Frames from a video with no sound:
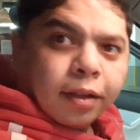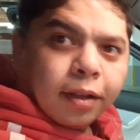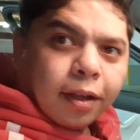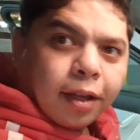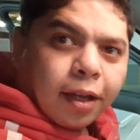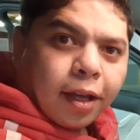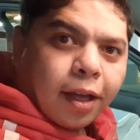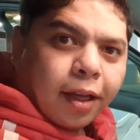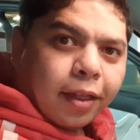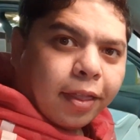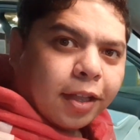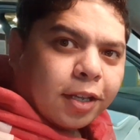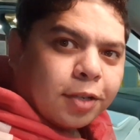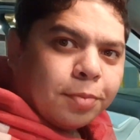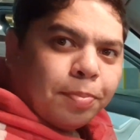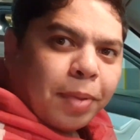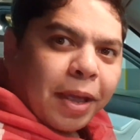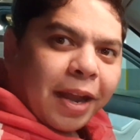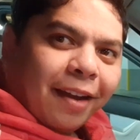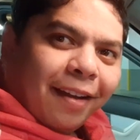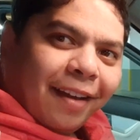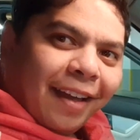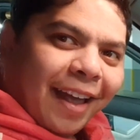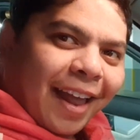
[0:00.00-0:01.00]
Ah, that's
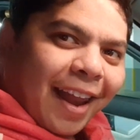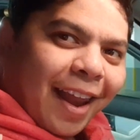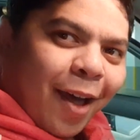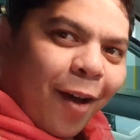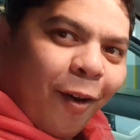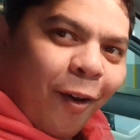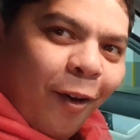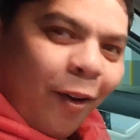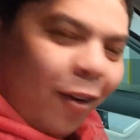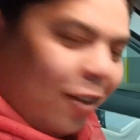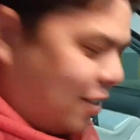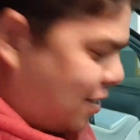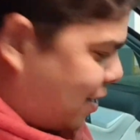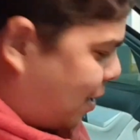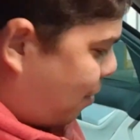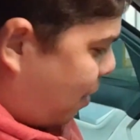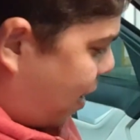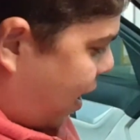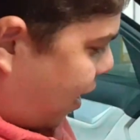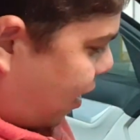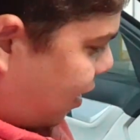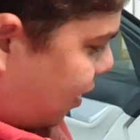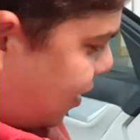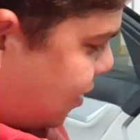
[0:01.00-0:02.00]
better. Hello, same
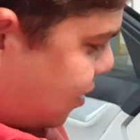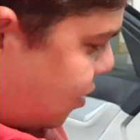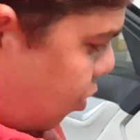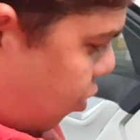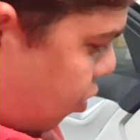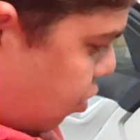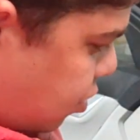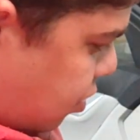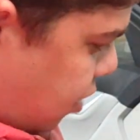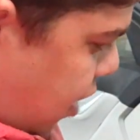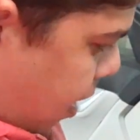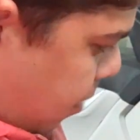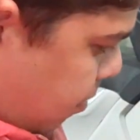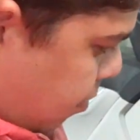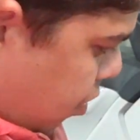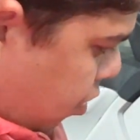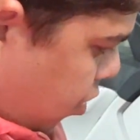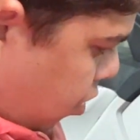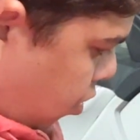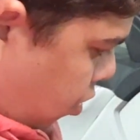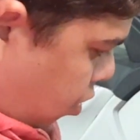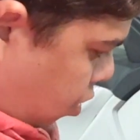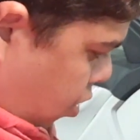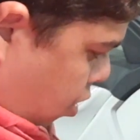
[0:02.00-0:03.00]
angle as last time.
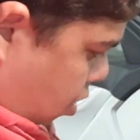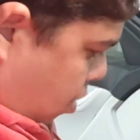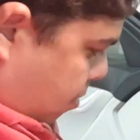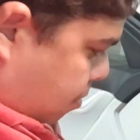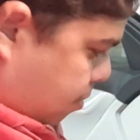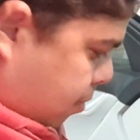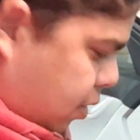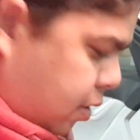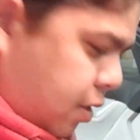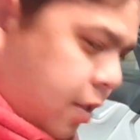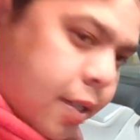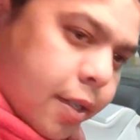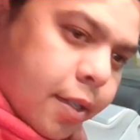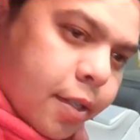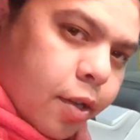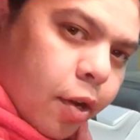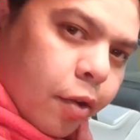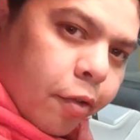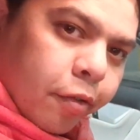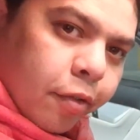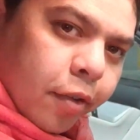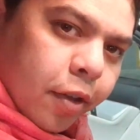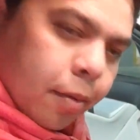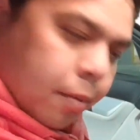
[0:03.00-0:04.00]
Mr. Sophie.